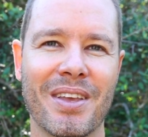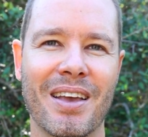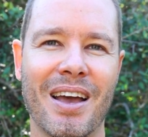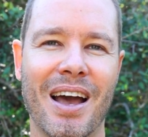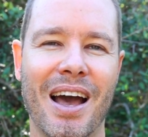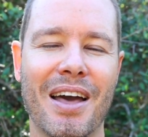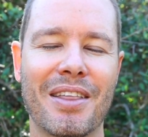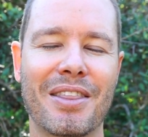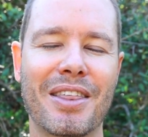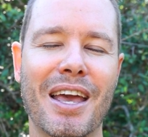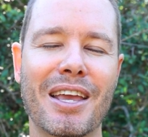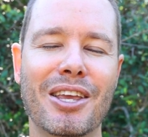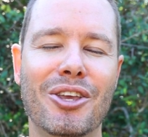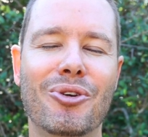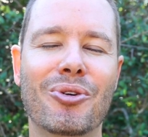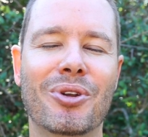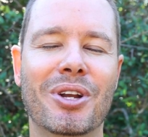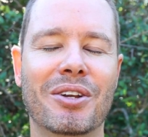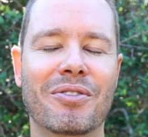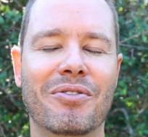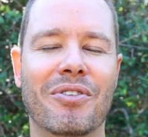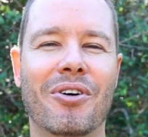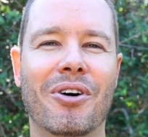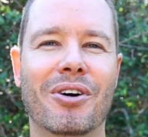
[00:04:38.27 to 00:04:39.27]
I thank you in
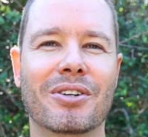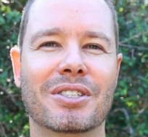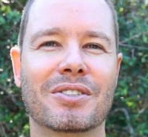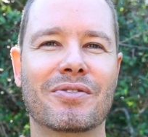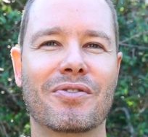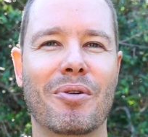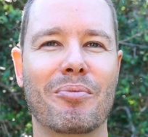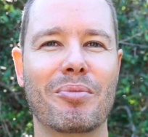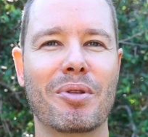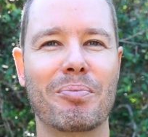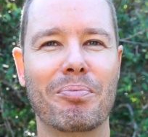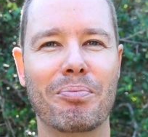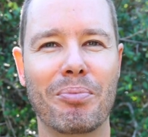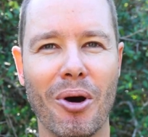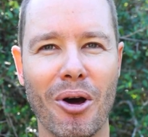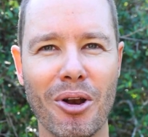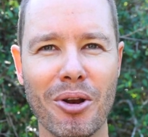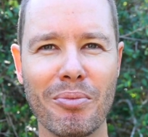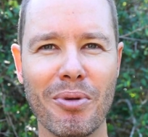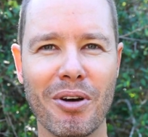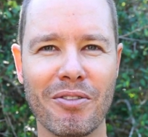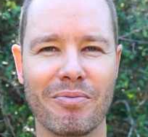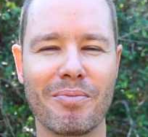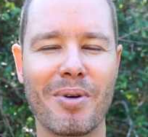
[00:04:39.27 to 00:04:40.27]
advance from the
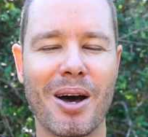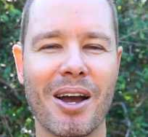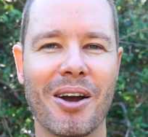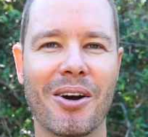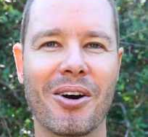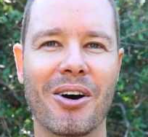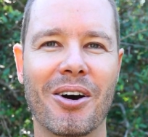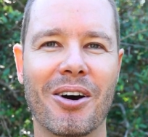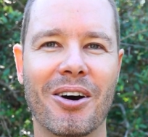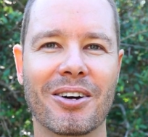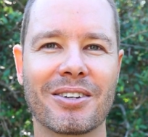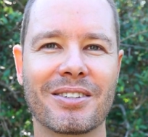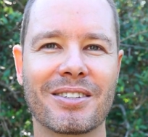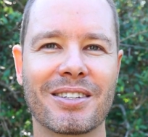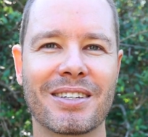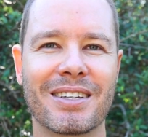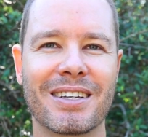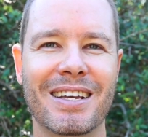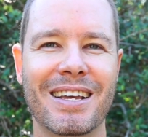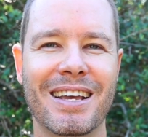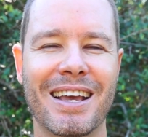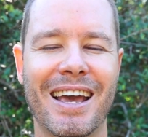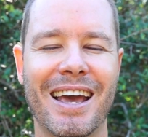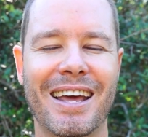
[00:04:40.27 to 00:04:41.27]
bottom of my heart,
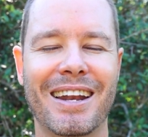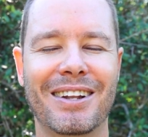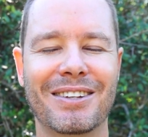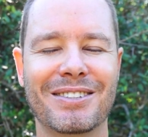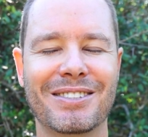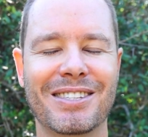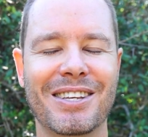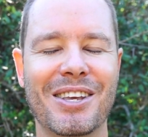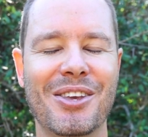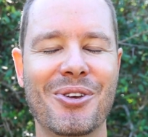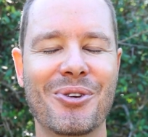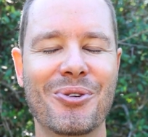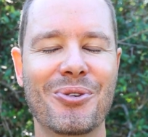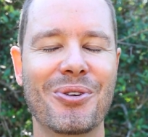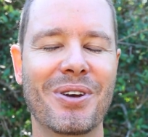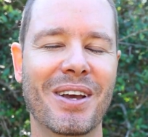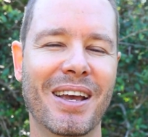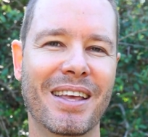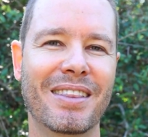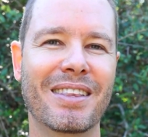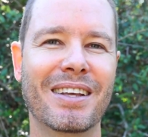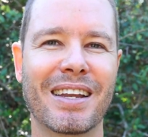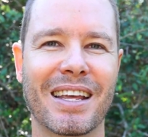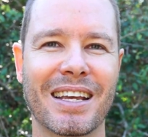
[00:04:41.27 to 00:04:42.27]
and I'll see you
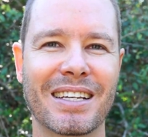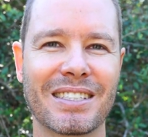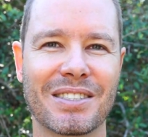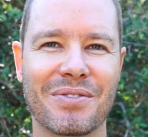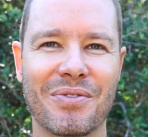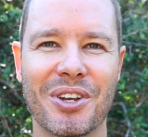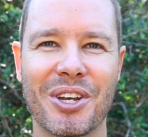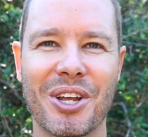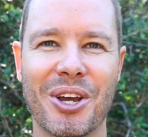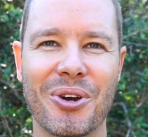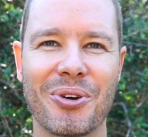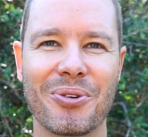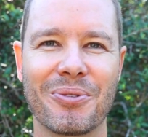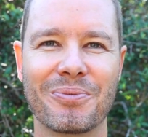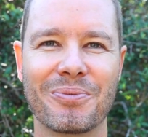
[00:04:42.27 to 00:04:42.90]
in the next video.